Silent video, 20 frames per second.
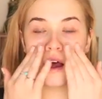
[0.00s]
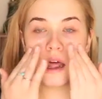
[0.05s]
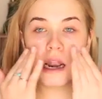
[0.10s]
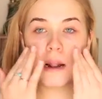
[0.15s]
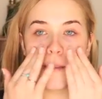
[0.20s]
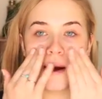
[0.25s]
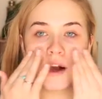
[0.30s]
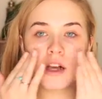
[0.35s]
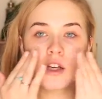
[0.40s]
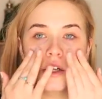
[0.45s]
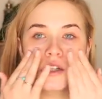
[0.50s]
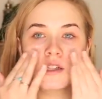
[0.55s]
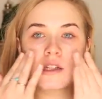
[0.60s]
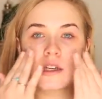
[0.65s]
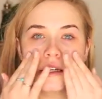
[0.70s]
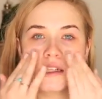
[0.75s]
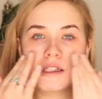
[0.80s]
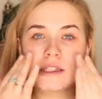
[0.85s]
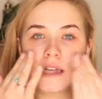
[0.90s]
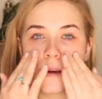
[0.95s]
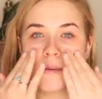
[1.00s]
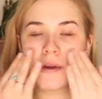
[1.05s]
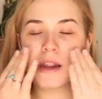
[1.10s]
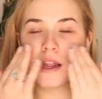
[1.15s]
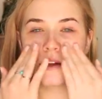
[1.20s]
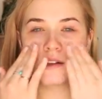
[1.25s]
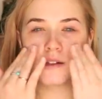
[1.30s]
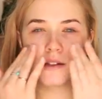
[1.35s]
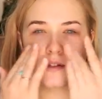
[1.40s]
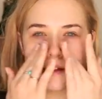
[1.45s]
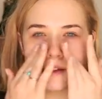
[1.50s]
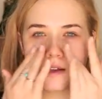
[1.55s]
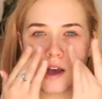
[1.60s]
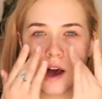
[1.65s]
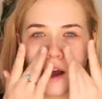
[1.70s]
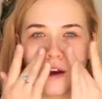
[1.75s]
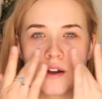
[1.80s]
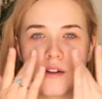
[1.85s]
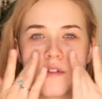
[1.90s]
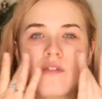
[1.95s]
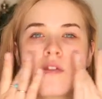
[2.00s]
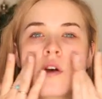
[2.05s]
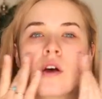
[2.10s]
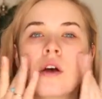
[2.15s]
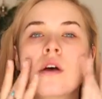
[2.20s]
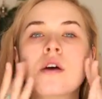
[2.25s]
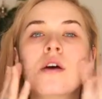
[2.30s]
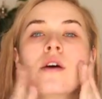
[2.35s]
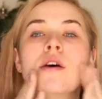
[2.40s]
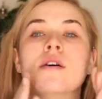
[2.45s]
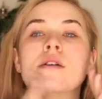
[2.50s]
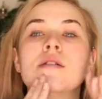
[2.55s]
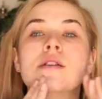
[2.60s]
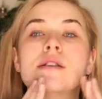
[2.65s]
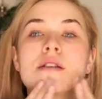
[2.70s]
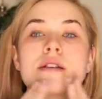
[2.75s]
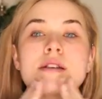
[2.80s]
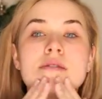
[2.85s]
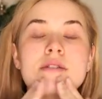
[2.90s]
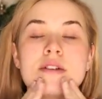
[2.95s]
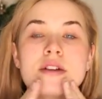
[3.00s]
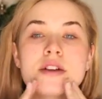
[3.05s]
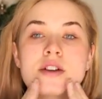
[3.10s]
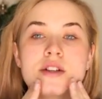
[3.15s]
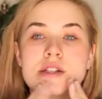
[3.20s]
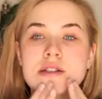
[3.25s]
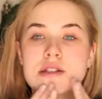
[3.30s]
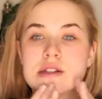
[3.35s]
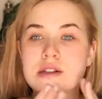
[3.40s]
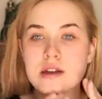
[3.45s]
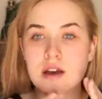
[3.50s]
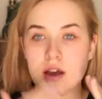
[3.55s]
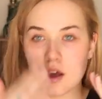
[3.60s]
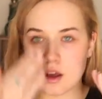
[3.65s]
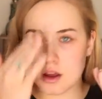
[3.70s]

And I'm actually just going to dab it in, so it's kind of going to just